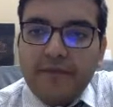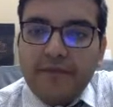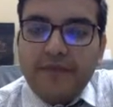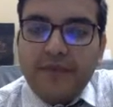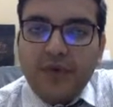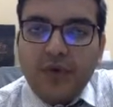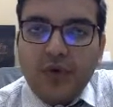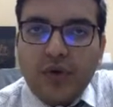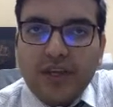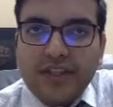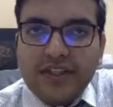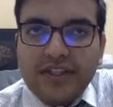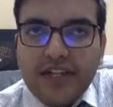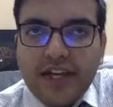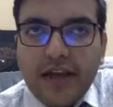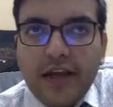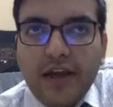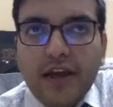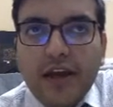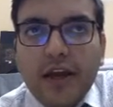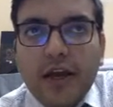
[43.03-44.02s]
you can
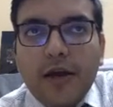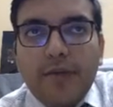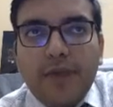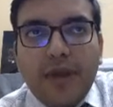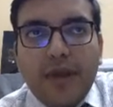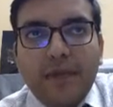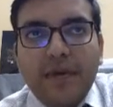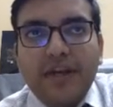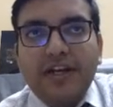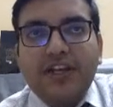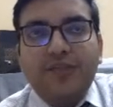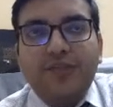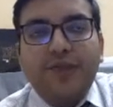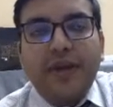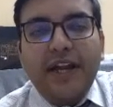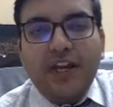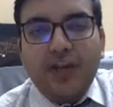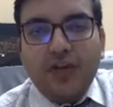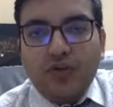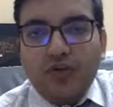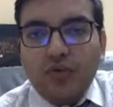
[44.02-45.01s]
say payments
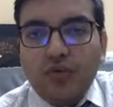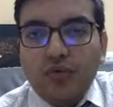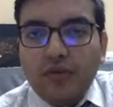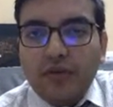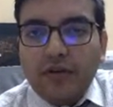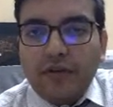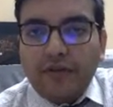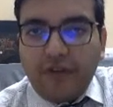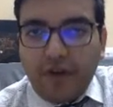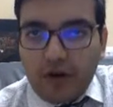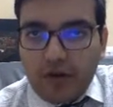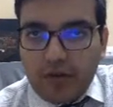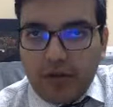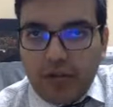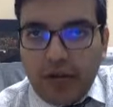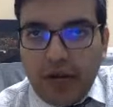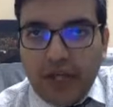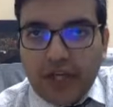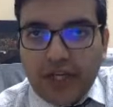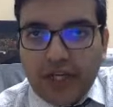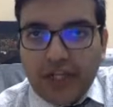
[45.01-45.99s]
made to foreign
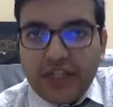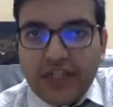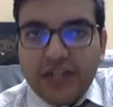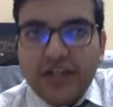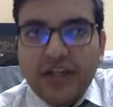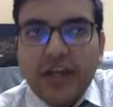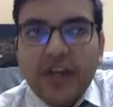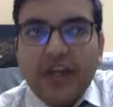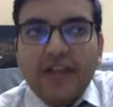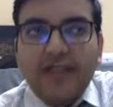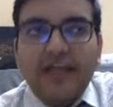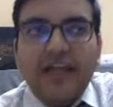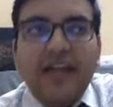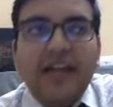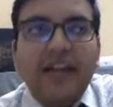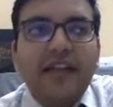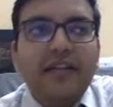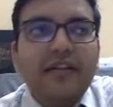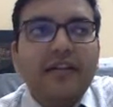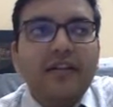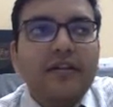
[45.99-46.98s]
parties,
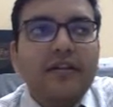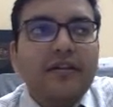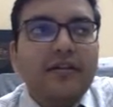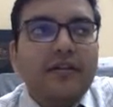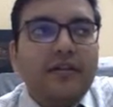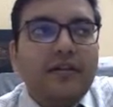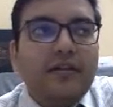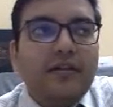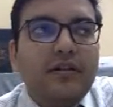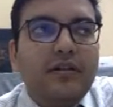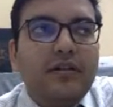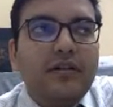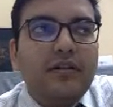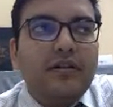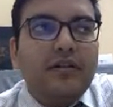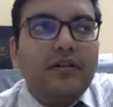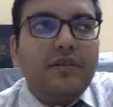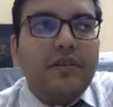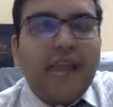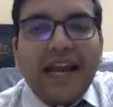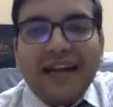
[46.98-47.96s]
then
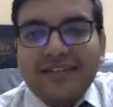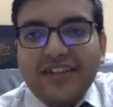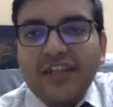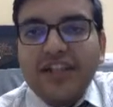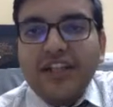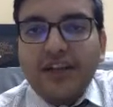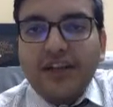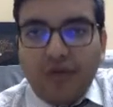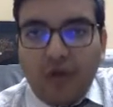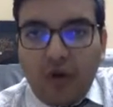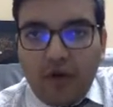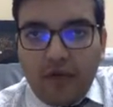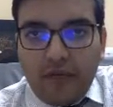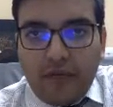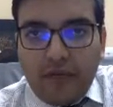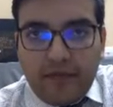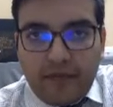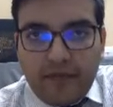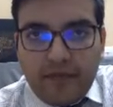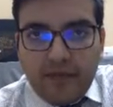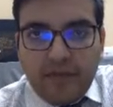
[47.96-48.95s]
tax is involved,
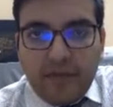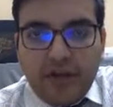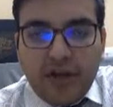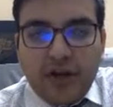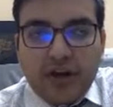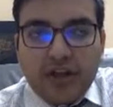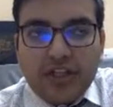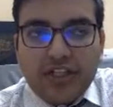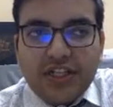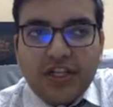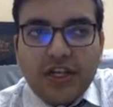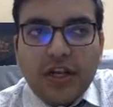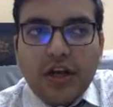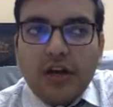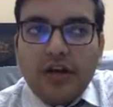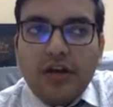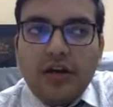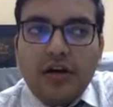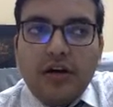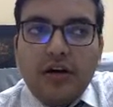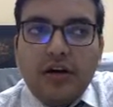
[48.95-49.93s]
because
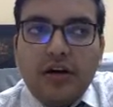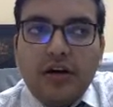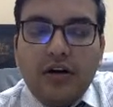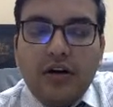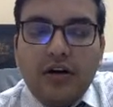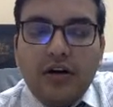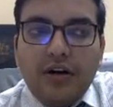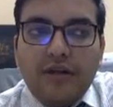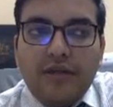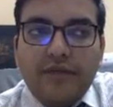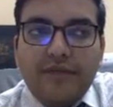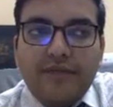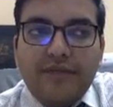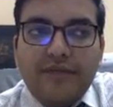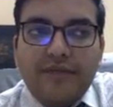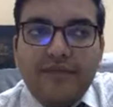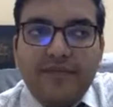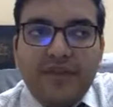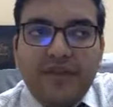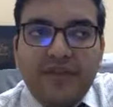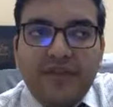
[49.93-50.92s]
uh,
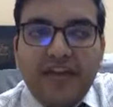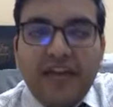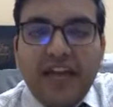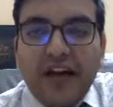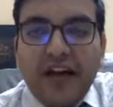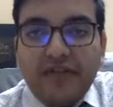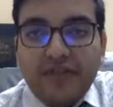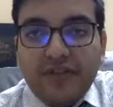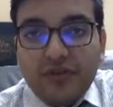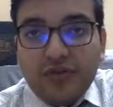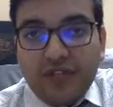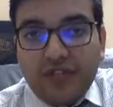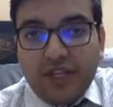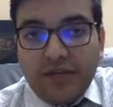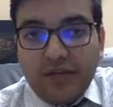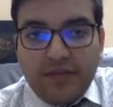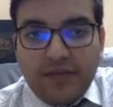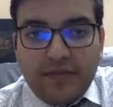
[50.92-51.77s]
we have to see